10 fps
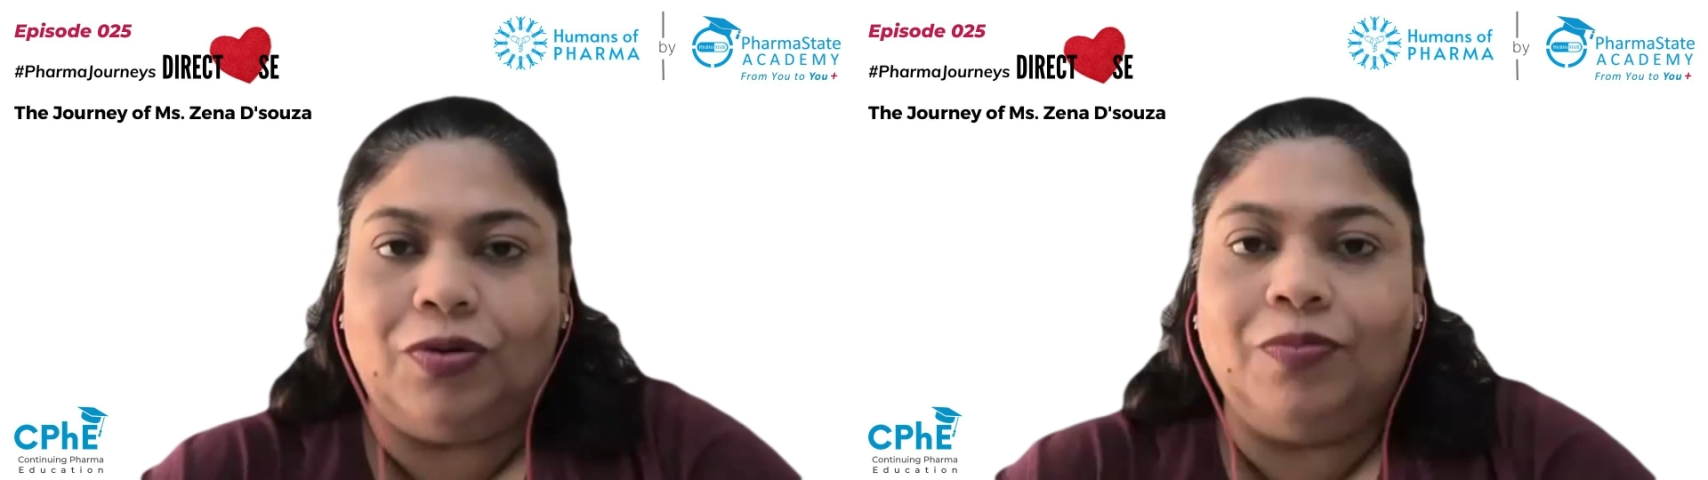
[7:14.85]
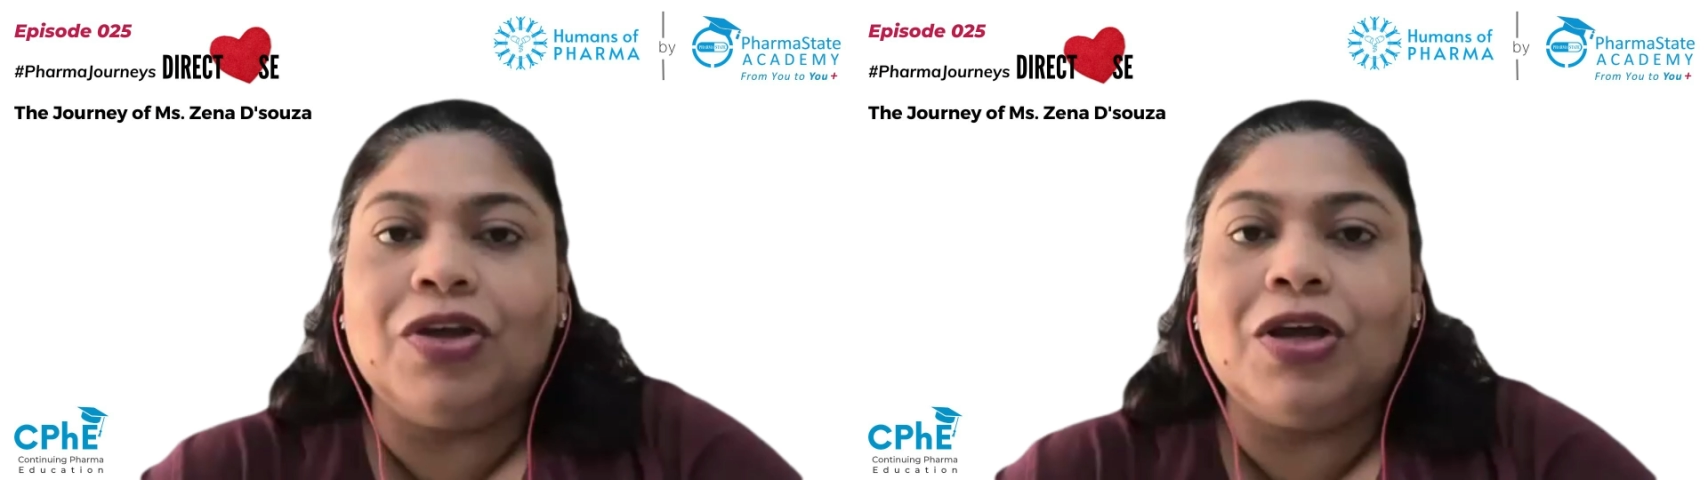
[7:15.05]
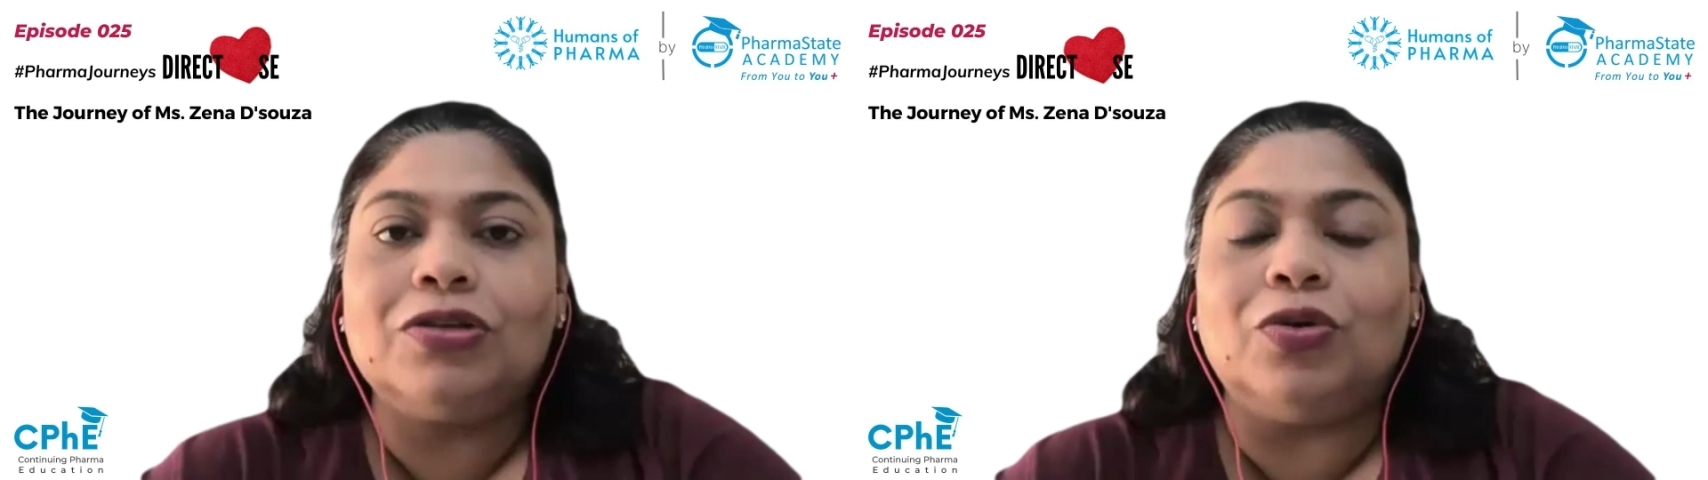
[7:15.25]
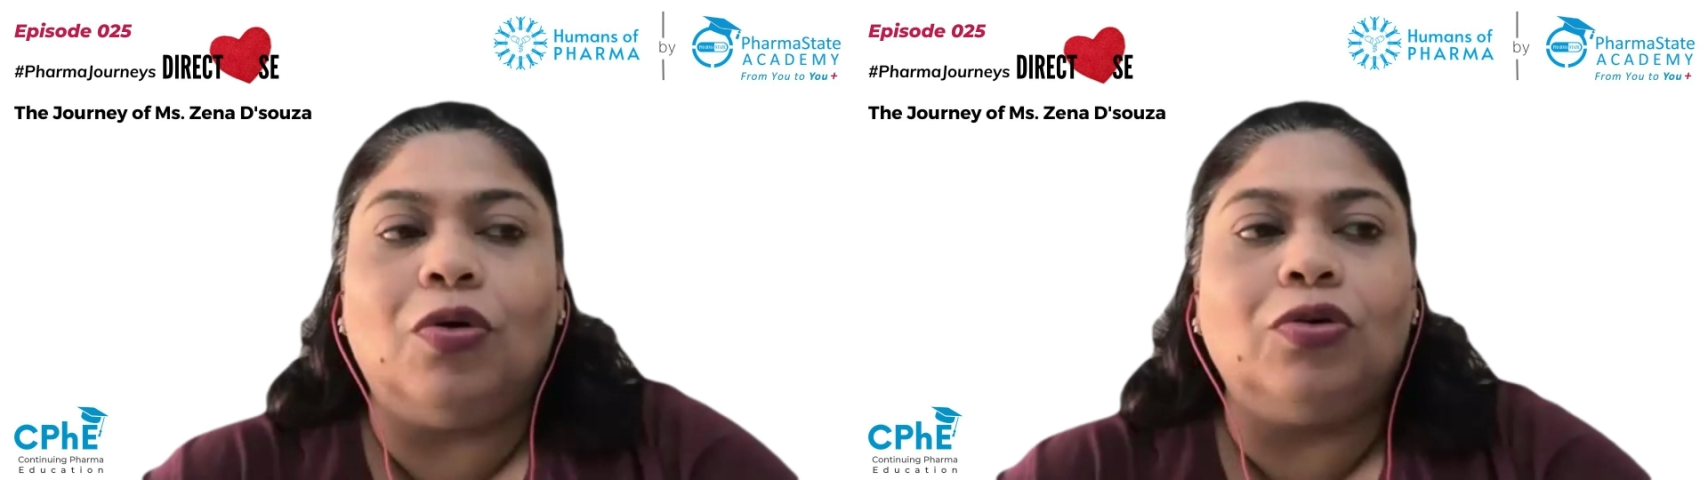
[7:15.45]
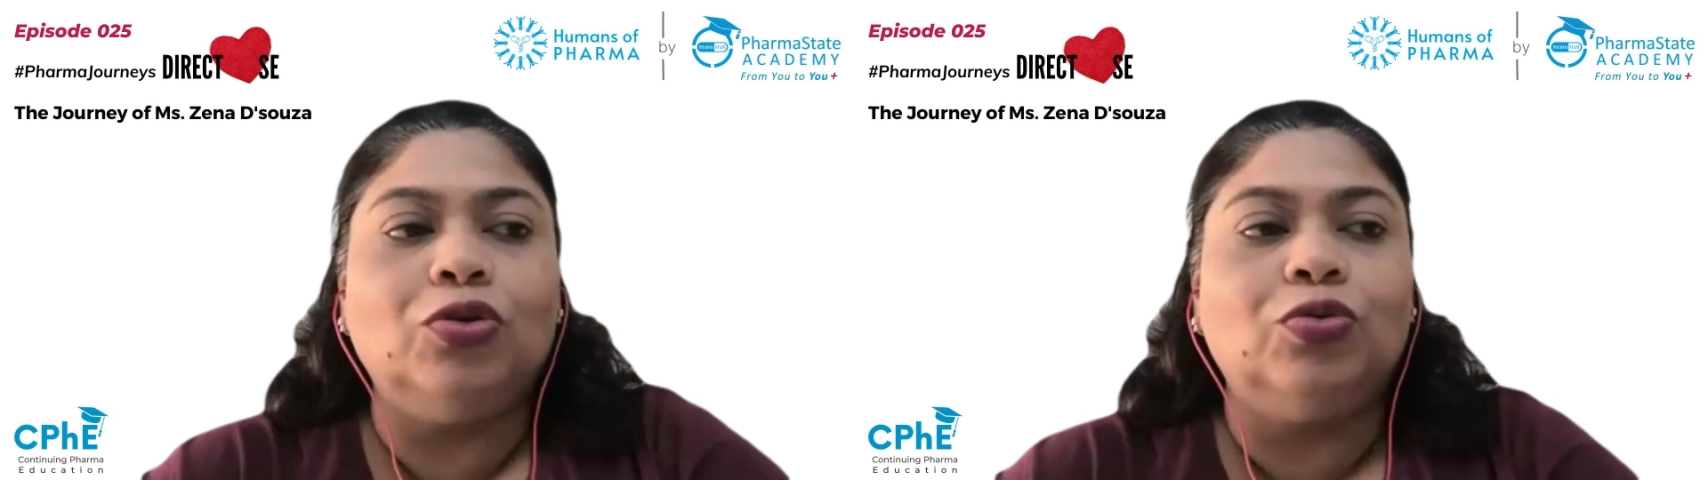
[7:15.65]
You know,
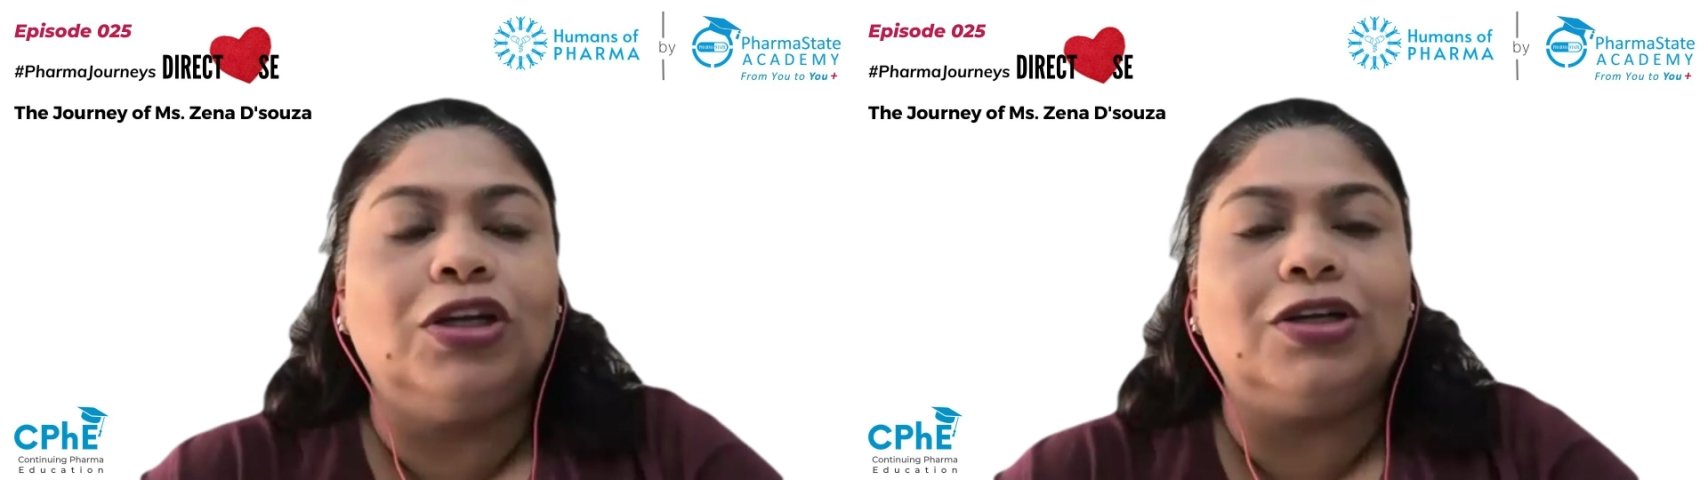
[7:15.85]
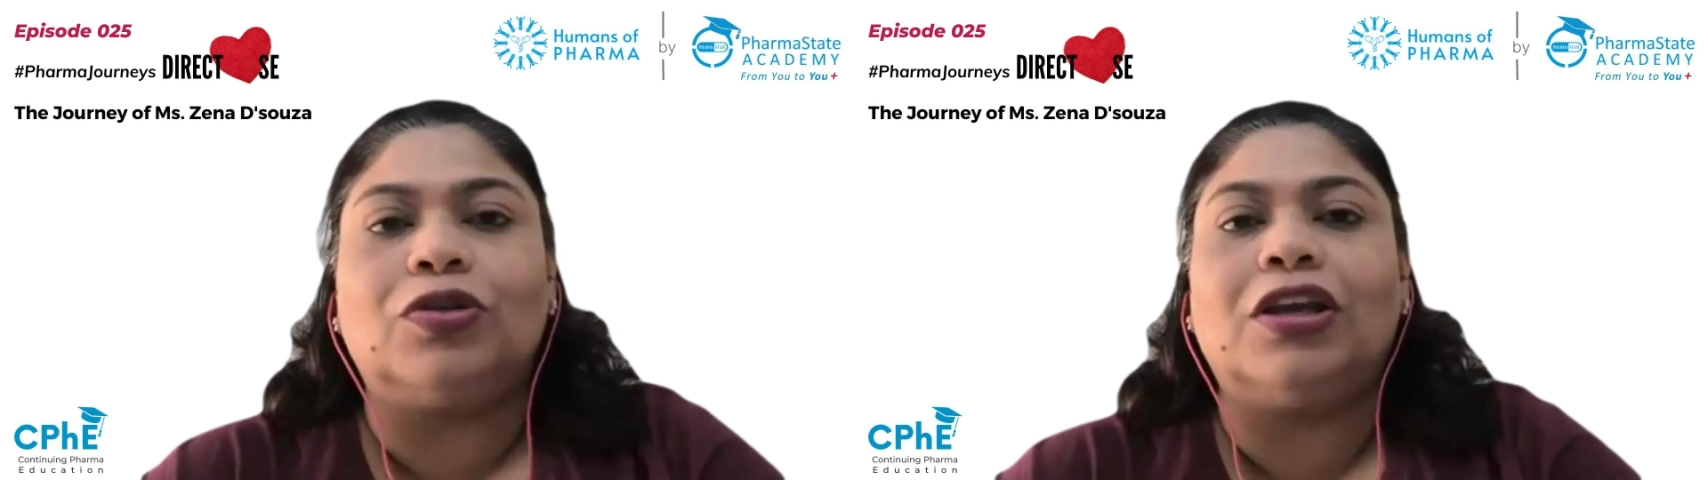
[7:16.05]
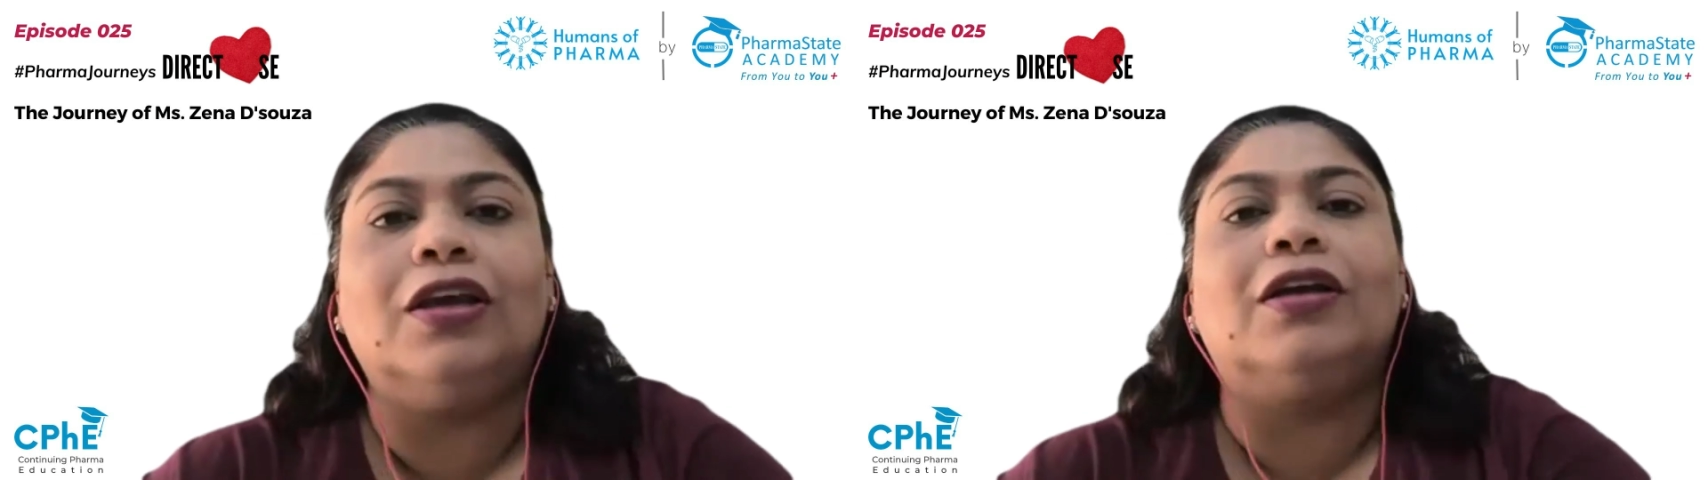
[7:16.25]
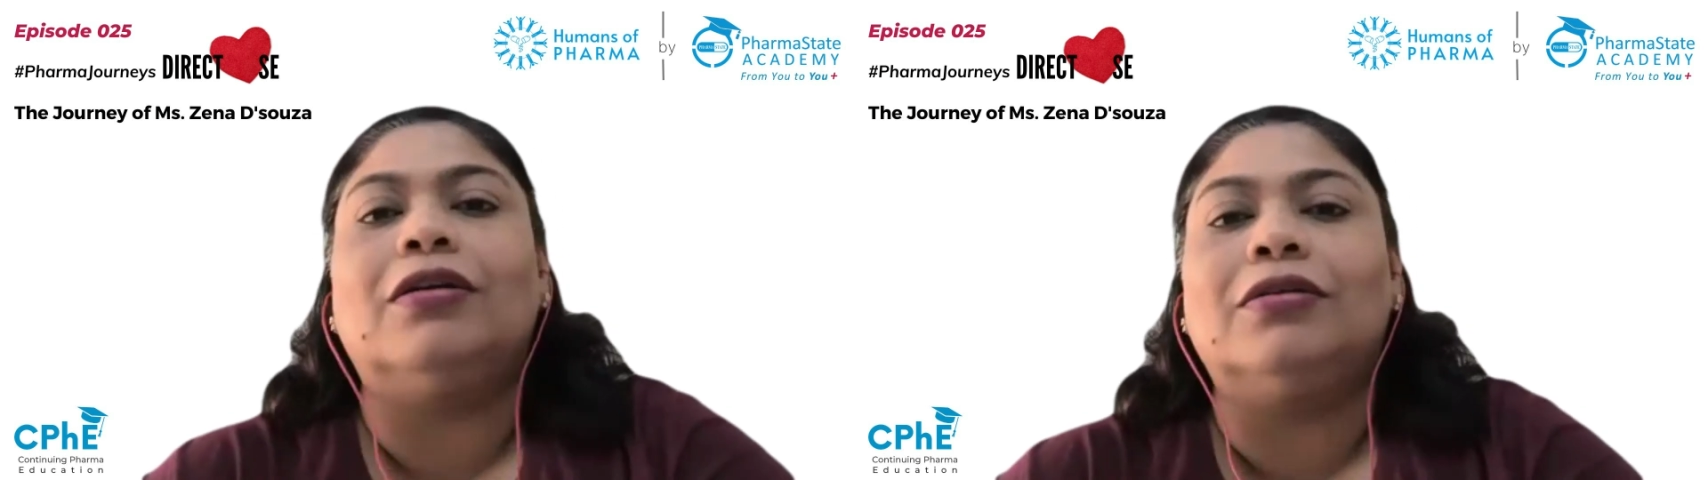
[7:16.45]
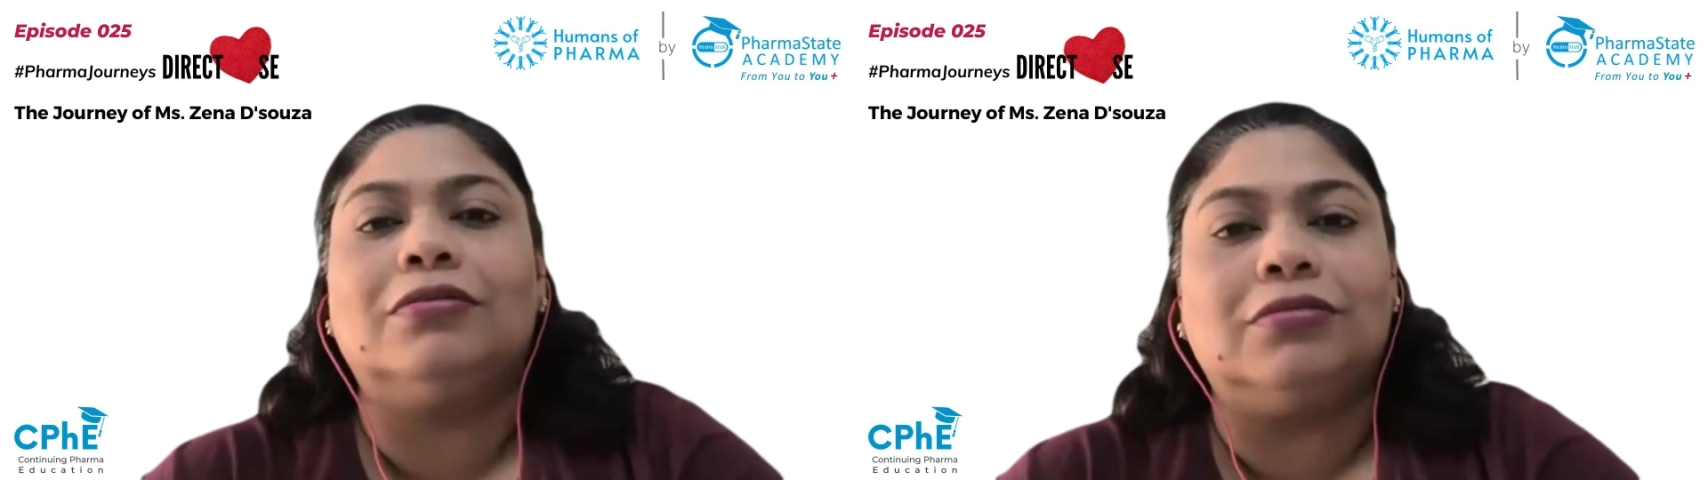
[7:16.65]
so you need to
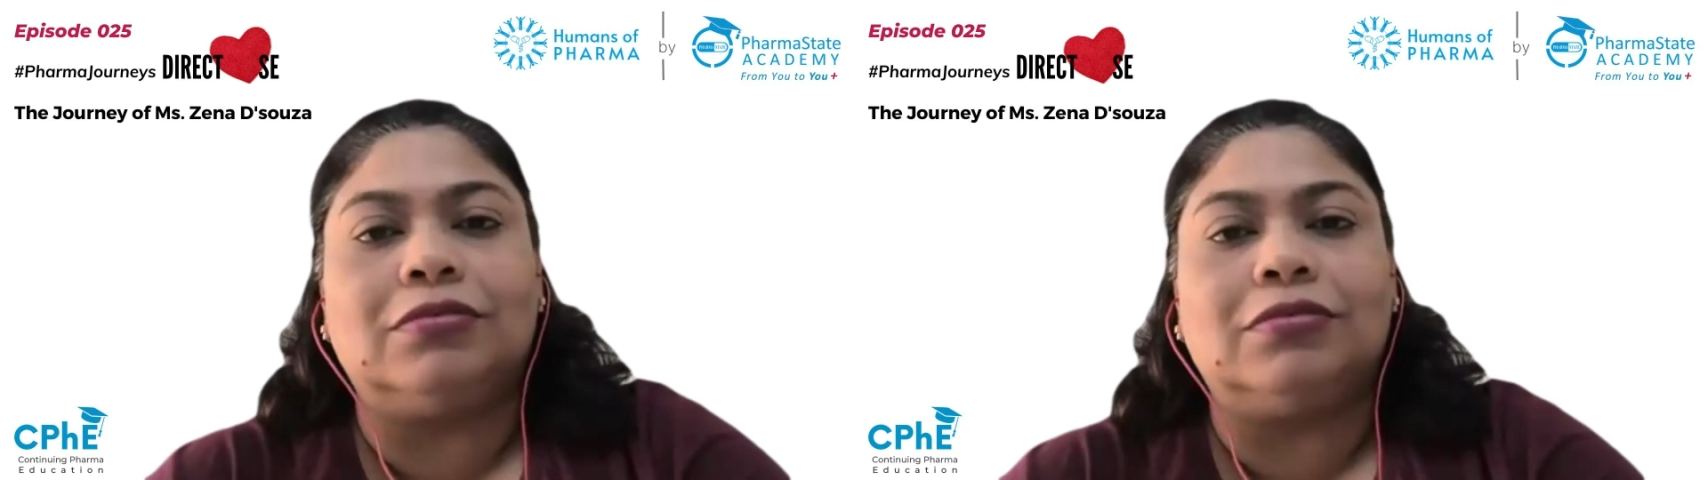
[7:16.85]
think